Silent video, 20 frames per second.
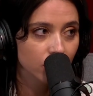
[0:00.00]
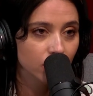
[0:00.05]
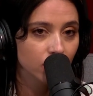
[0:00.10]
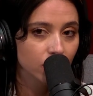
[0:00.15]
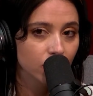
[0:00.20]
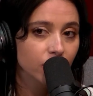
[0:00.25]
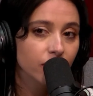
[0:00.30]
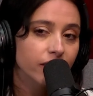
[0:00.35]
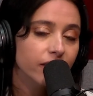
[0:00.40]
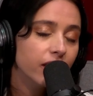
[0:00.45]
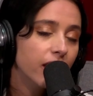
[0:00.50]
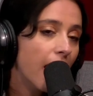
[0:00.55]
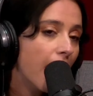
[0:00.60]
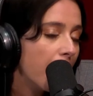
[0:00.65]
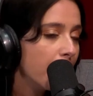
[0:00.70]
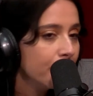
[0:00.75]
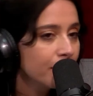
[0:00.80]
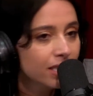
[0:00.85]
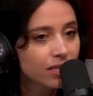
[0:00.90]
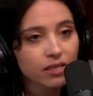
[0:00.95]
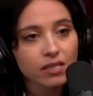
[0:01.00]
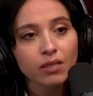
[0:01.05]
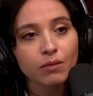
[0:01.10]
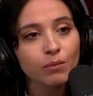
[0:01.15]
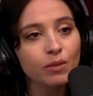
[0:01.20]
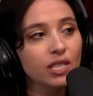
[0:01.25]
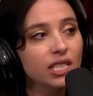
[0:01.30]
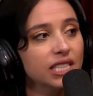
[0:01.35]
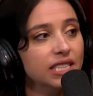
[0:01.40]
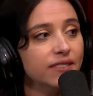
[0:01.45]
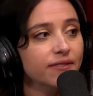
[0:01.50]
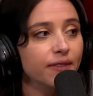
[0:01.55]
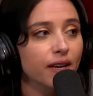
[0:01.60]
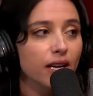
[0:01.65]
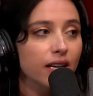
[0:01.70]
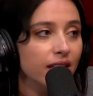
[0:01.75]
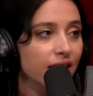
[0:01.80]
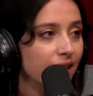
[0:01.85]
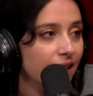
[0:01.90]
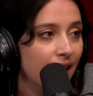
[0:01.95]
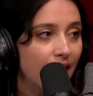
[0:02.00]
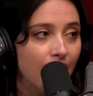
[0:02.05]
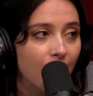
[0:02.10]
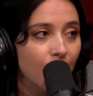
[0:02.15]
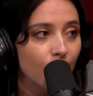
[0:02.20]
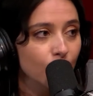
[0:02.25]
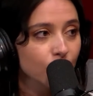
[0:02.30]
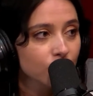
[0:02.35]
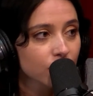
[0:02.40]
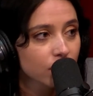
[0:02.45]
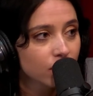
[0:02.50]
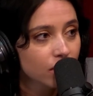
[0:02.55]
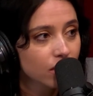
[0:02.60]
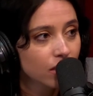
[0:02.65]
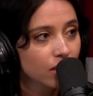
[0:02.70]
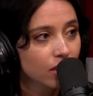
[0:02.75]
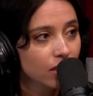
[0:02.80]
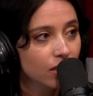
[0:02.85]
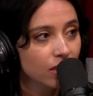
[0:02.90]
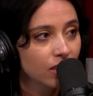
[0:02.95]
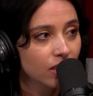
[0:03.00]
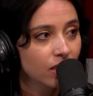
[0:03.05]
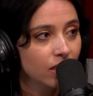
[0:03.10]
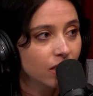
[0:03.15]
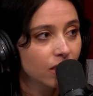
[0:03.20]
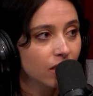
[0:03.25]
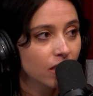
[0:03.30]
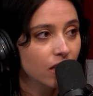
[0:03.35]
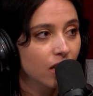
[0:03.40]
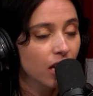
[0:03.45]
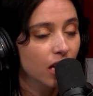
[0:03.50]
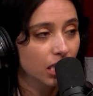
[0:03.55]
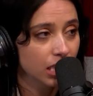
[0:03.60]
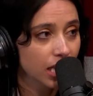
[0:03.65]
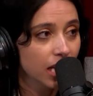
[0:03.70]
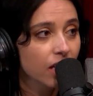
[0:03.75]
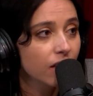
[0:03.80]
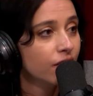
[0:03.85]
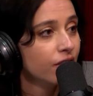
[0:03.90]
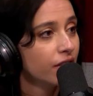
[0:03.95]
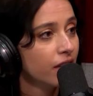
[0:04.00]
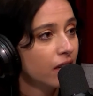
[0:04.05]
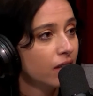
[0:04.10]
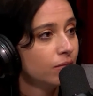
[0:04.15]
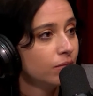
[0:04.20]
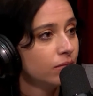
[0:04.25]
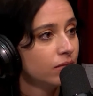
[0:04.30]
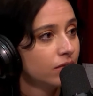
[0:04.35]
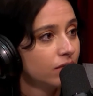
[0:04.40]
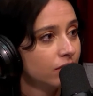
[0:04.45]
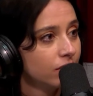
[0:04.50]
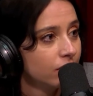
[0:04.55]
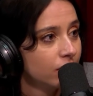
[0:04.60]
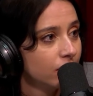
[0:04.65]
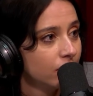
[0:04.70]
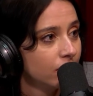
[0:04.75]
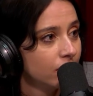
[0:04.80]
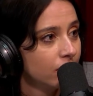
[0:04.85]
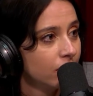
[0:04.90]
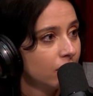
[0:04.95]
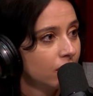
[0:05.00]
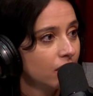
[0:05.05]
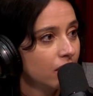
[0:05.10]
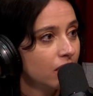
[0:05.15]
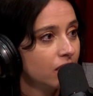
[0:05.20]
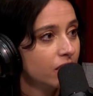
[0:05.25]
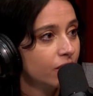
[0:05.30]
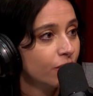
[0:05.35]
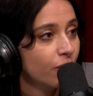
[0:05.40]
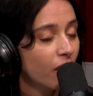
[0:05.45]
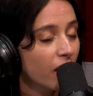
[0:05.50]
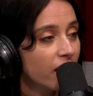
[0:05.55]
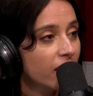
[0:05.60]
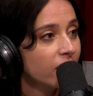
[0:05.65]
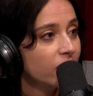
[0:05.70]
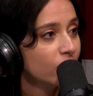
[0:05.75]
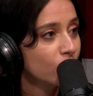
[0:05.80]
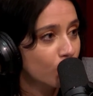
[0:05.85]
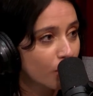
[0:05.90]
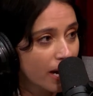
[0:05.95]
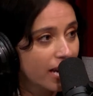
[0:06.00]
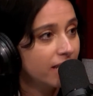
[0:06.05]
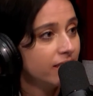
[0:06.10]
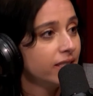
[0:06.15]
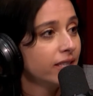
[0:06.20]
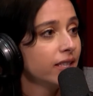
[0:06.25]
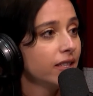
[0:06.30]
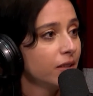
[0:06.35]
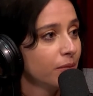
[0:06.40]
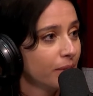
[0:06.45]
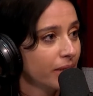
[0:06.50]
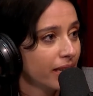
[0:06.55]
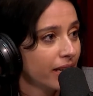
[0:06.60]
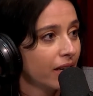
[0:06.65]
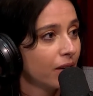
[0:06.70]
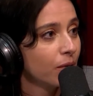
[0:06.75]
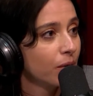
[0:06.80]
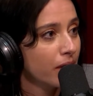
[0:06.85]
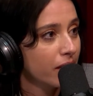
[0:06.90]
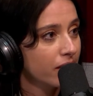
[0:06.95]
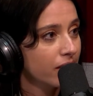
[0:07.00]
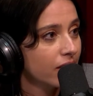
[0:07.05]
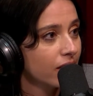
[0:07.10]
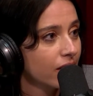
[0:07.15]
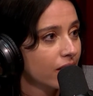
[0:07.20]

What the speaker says: to come into somebody's fucking house and kill them is fucking crazy to begin with.